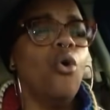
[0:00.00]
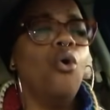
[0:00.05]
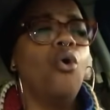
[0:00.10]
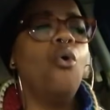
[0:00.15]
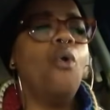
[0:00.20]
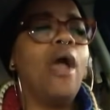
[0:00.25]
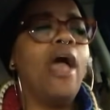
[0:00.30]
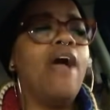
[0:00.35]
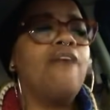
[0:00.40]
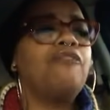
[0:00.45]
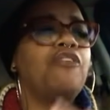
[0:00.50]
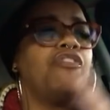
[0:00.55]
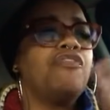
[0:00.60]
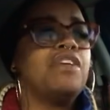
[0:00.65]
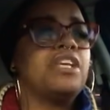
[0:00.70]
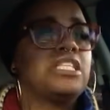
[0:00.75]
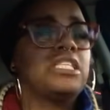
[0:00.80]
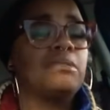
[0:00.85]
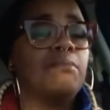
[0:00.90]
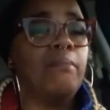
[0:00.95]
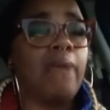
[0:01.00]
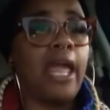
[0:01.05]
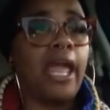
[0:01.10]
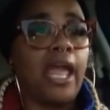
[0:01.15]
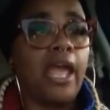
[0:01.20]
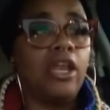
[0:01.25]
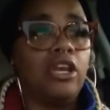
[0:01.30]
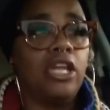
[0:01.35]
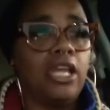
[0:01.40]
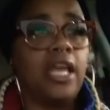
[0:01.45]
whoever this
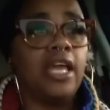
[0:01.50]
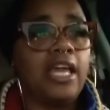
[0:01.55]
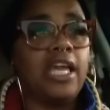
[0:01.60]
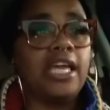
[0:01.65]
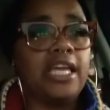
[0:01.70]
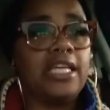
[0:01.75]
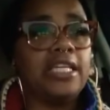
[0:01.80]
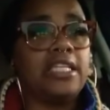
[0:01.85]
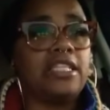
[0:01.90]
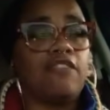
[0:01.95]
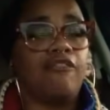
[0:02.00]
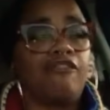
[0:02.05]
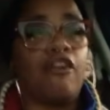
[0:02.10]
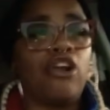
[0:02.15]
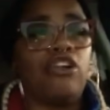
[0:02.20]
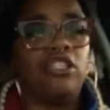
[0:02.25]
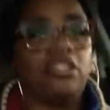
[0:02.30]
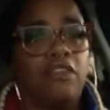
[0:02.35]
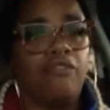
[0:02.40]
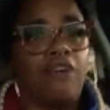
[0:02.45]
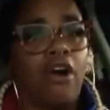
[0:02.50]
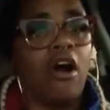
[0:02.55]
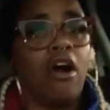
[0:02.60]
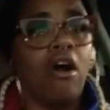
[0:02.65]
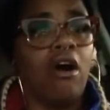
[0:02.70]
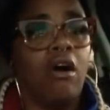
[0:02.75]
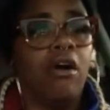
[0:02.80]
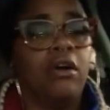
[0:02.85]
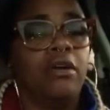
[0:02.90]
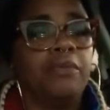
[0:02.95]
man is first of
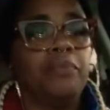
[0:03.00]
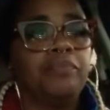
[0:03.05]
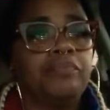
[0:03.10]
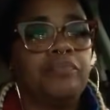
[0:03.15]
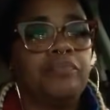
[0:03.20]
all